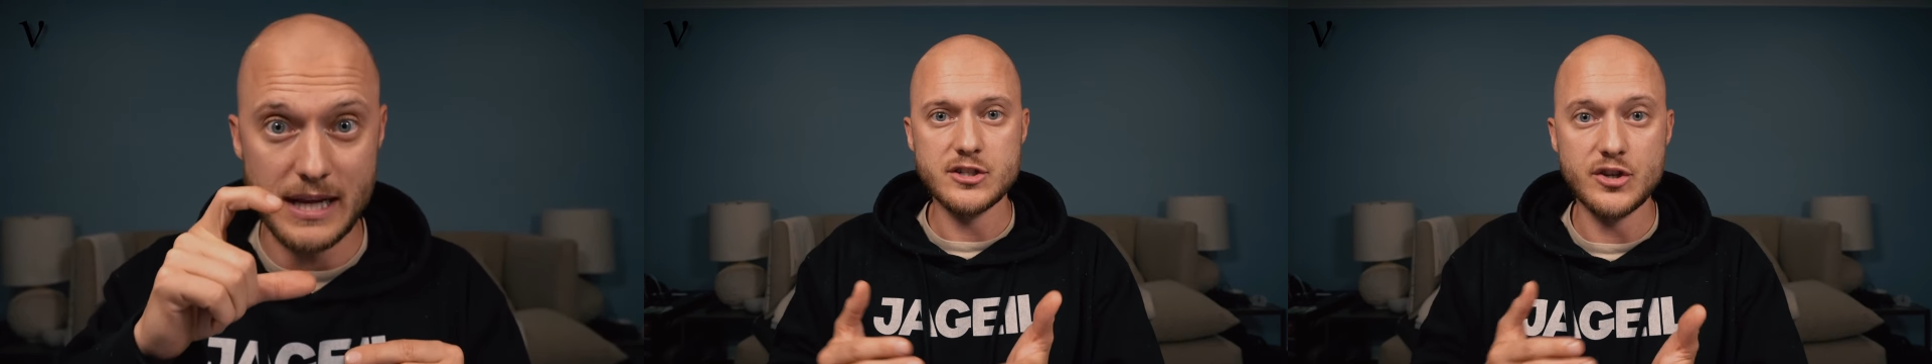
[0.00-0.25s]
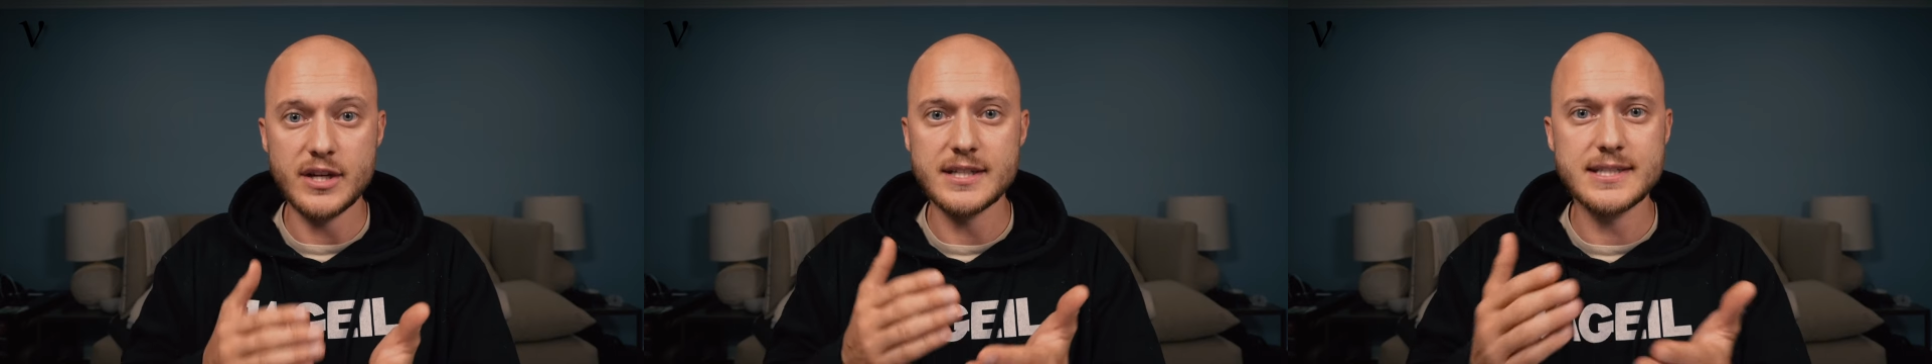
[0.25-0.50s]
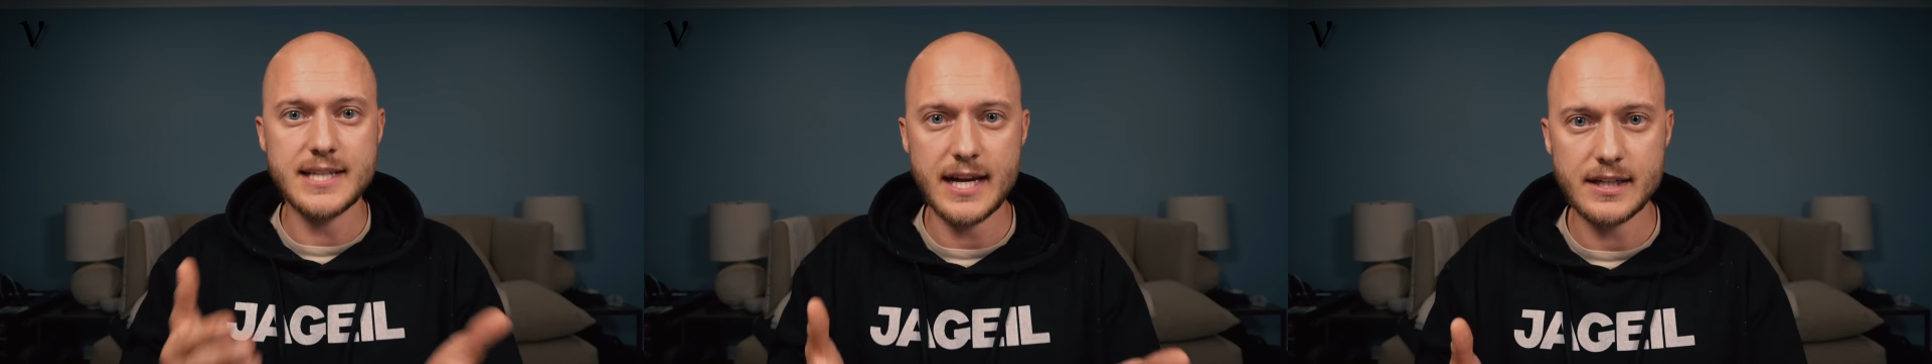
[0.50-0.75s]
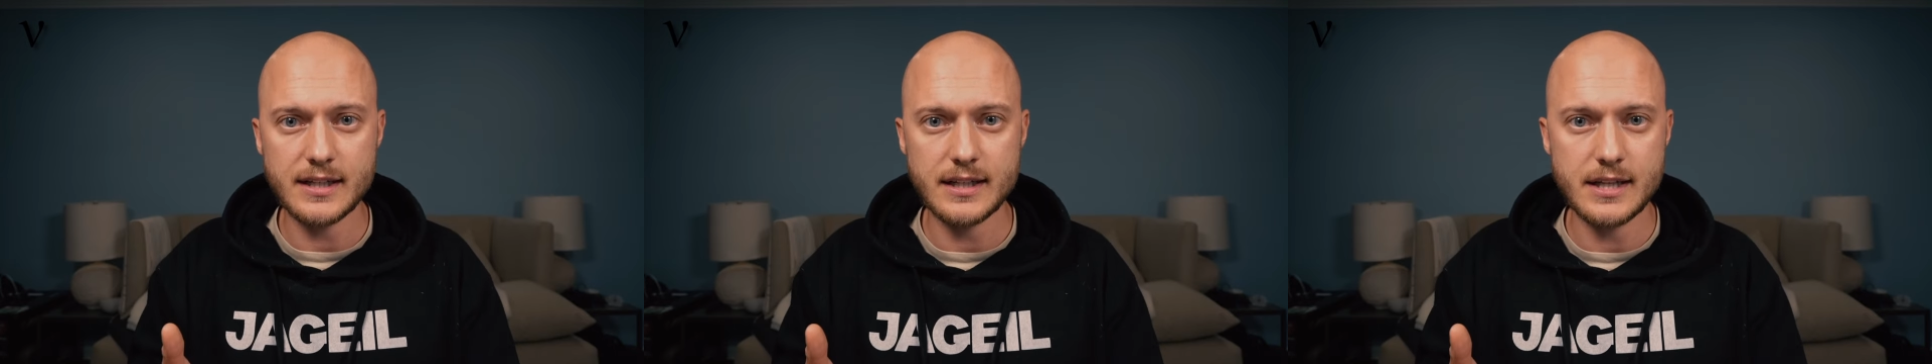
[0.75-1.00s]
So you can
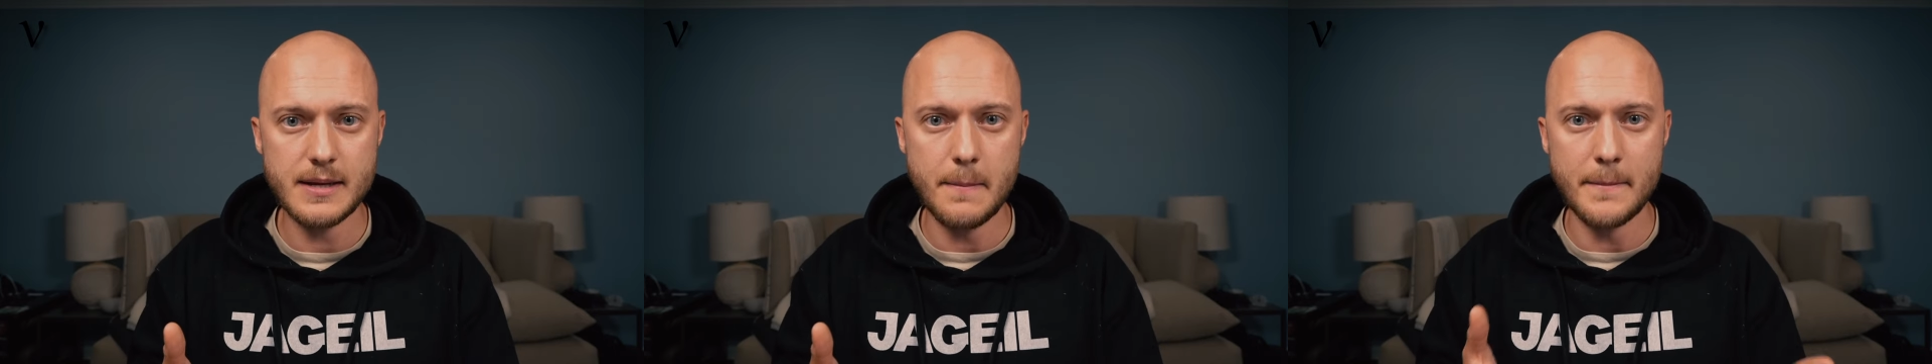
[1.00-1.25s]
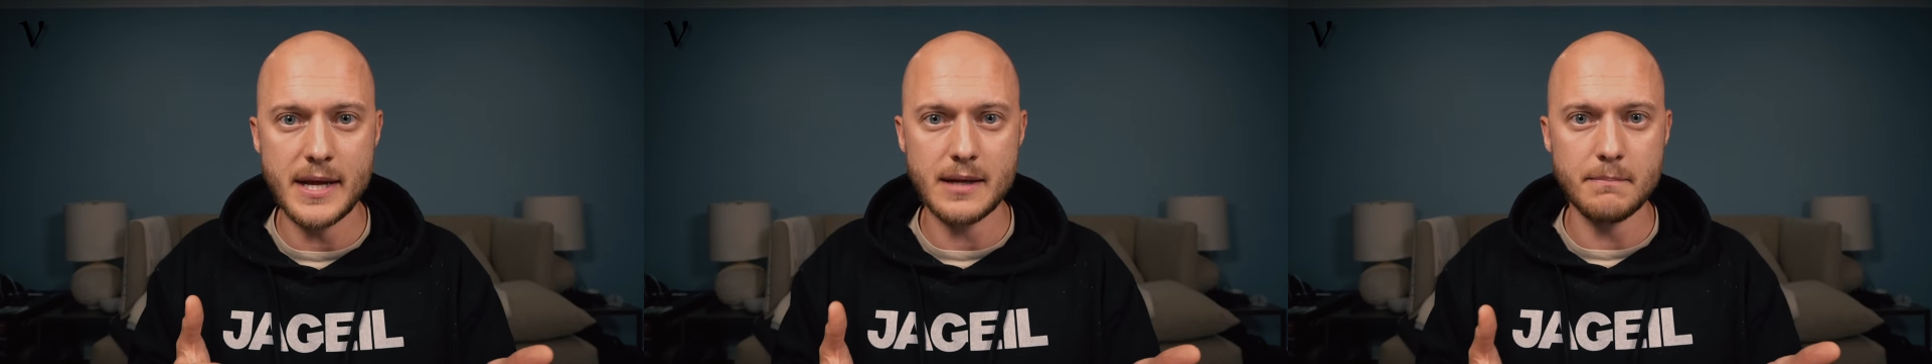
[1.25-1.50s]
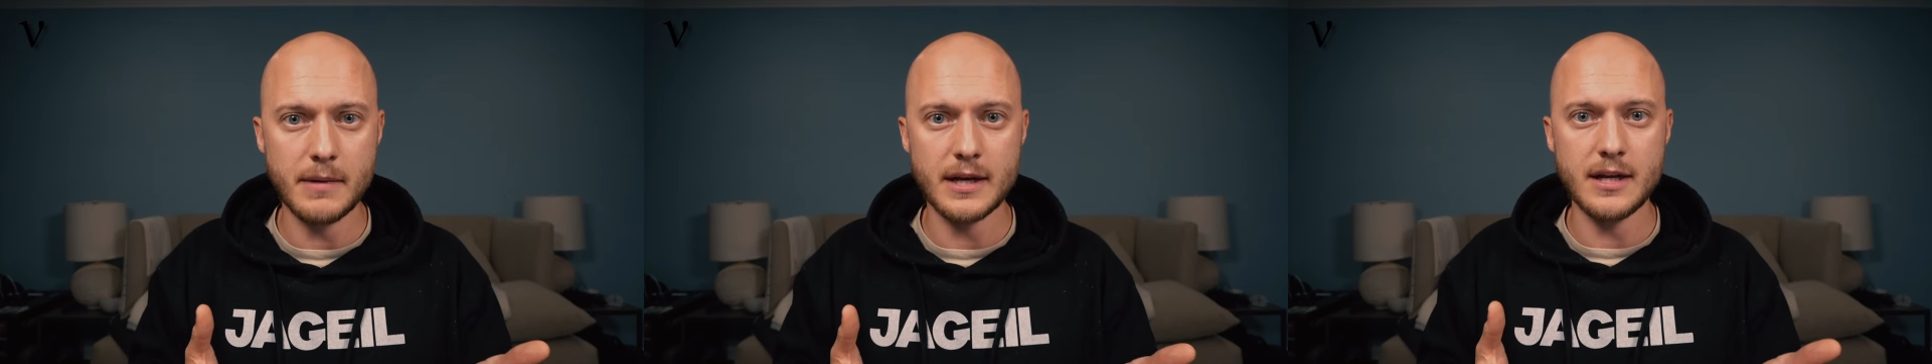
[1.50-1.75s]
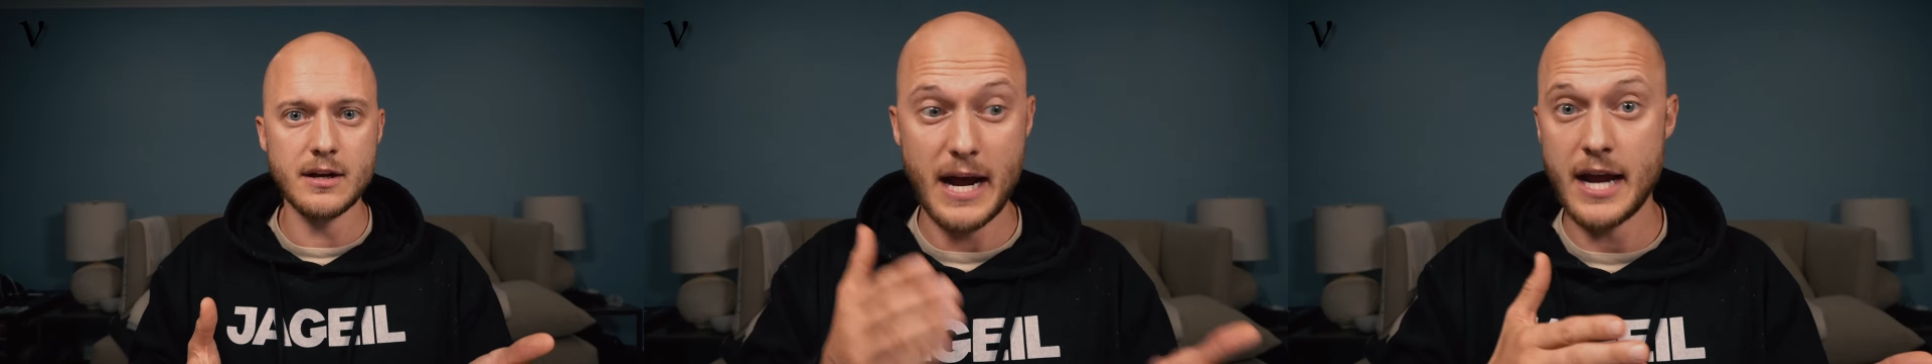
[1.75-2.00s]
technically make
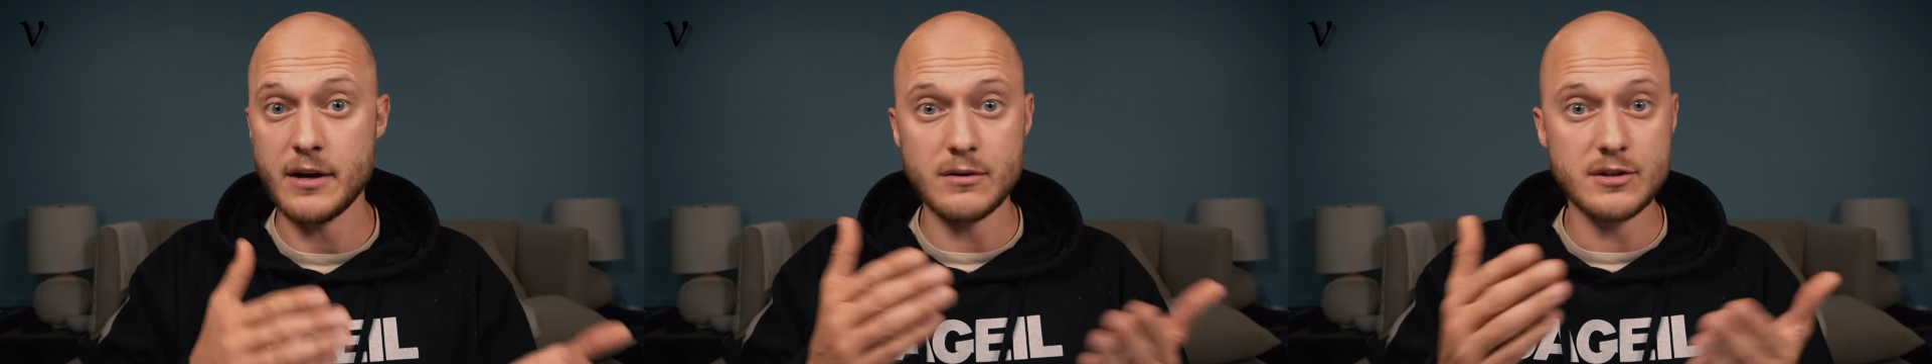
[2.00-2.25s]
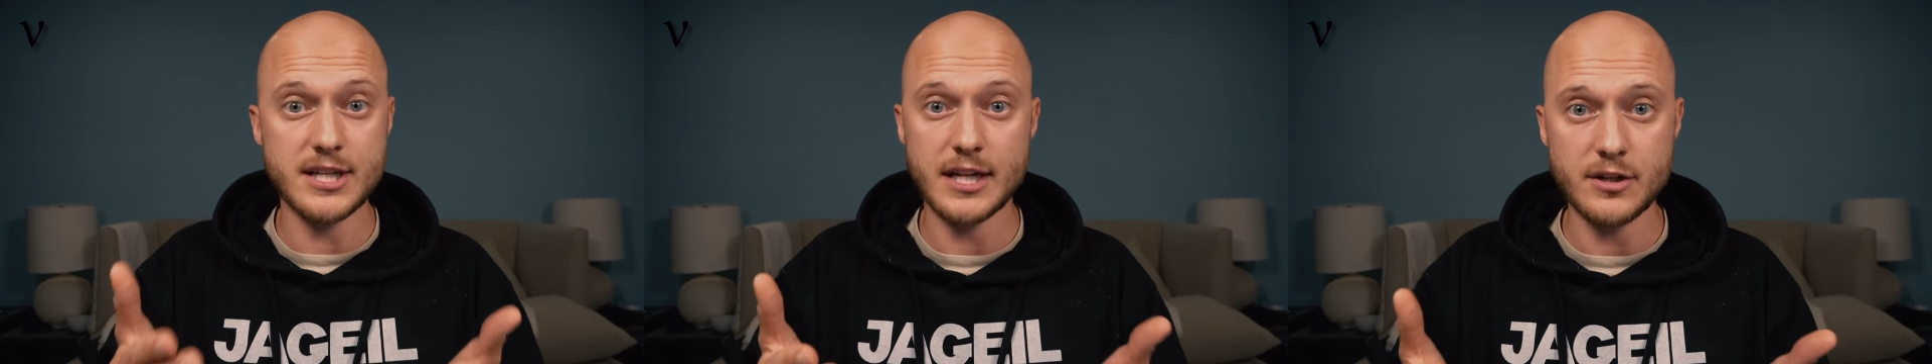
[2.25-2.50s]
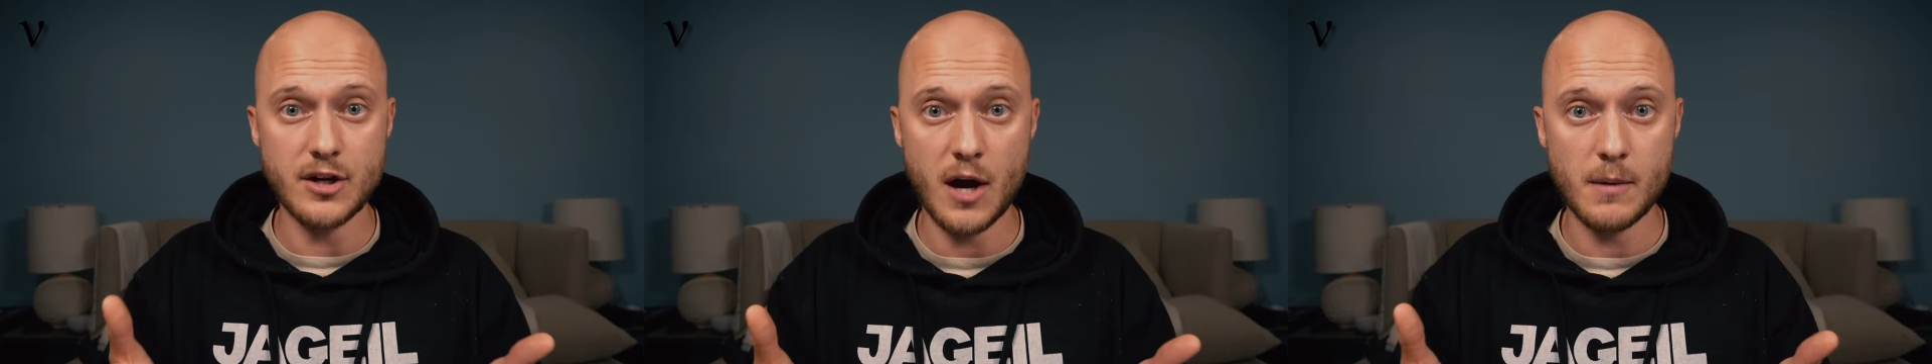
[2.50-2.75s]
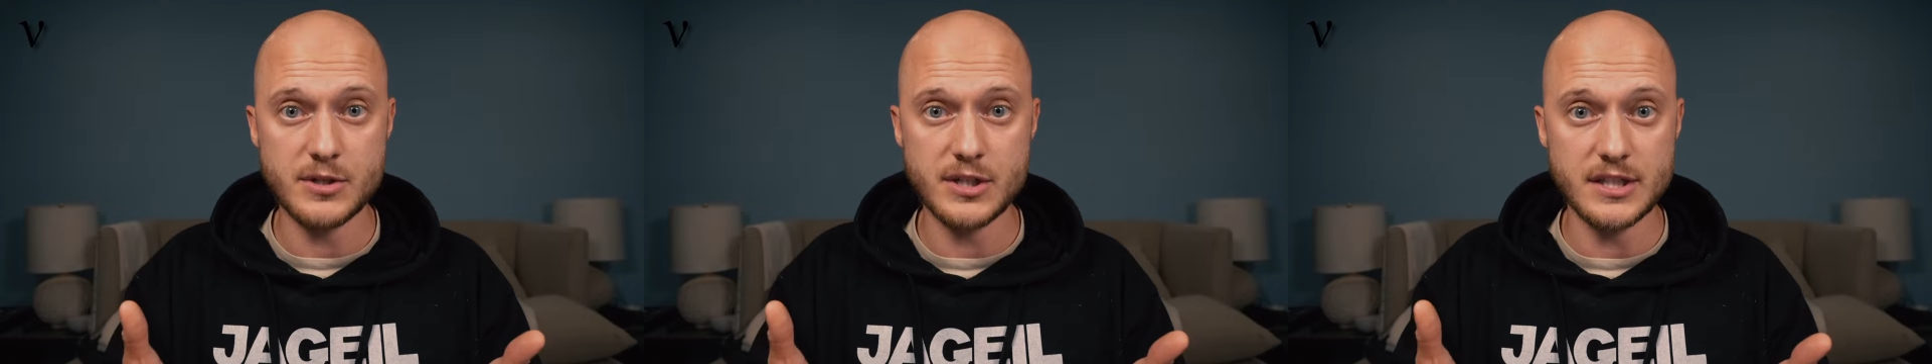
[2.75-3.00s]
money buying or selling
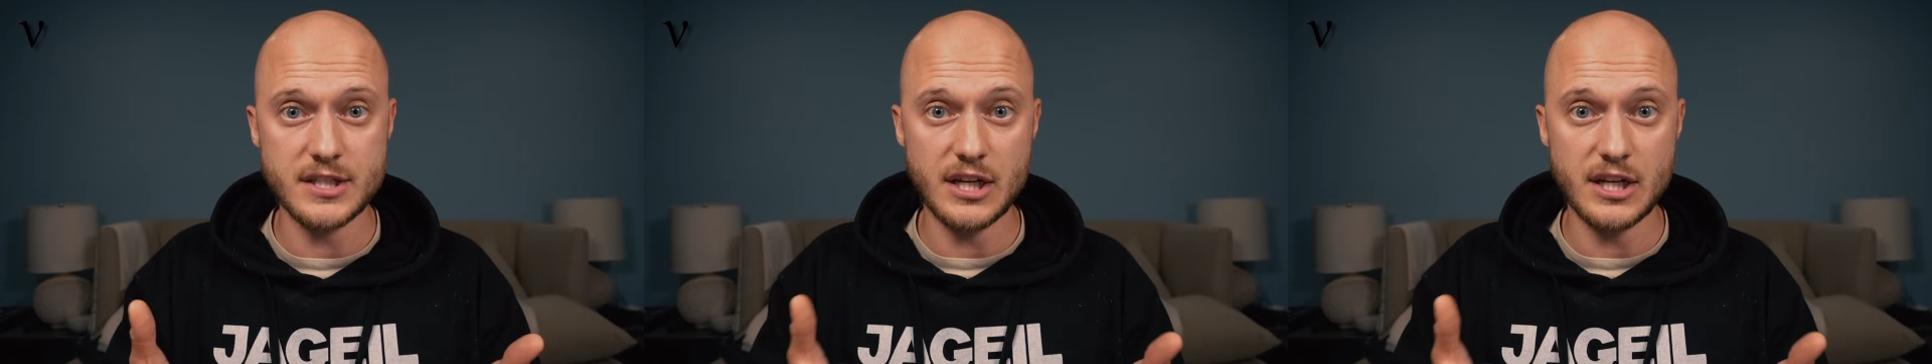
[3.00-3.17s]
options